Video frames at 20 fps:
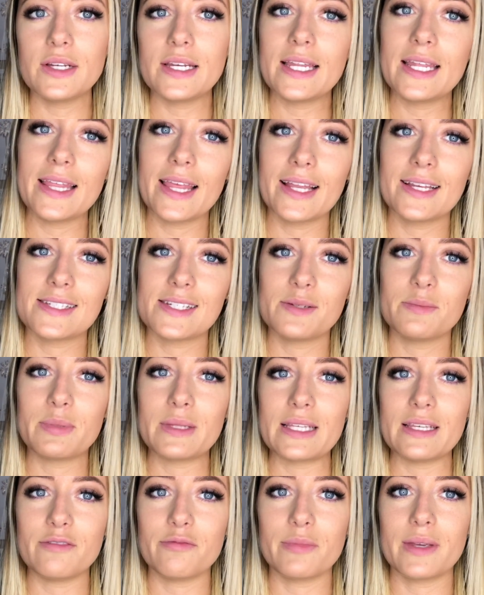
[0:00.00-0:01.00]
And he like didn't
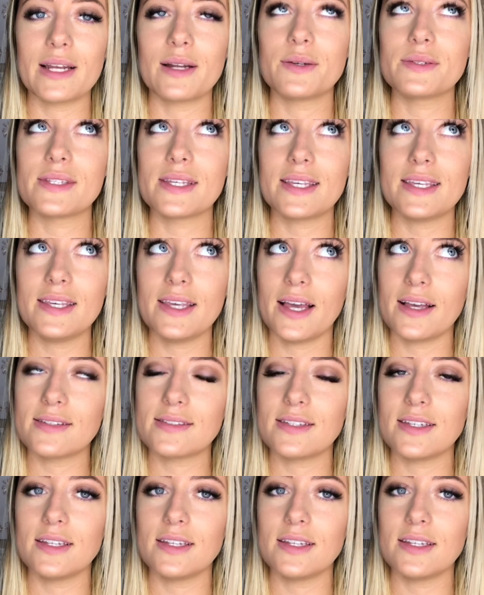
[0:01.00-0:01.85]
believe me. And I was like, yes.